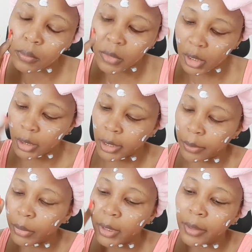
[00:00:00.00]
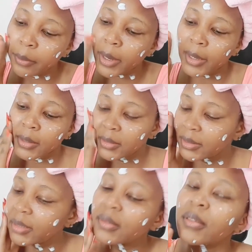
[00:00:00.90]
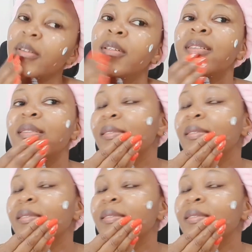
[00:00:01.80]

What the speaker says: Then I apply my sunscreen.